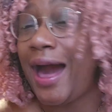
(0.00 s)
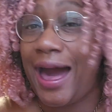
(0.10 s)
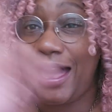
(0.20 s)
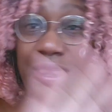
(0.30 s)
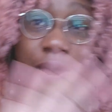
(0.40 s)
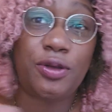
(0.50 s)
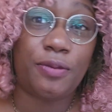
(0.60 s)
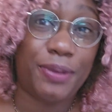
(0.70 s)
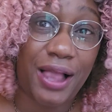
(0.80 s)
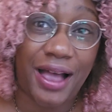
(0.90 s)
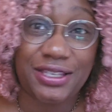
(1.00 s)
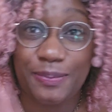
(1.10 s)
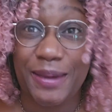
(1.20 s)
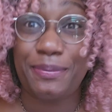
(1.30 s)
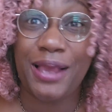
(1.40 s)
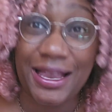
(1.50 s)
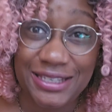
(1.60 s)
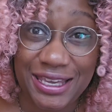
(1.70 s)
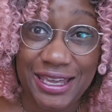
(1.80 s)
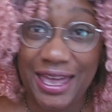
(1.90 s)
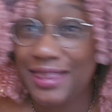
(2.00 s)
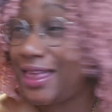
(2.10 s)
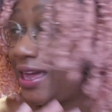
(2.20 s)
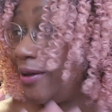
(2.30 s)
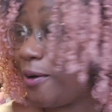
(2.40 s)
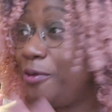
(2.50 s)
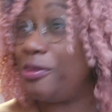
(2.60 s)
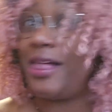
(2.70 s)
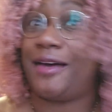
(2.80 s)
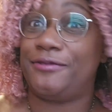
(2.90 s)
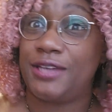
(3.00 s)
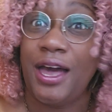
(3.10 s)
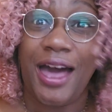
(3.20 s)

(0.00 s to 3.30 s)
I know the plots be plotting and they go left.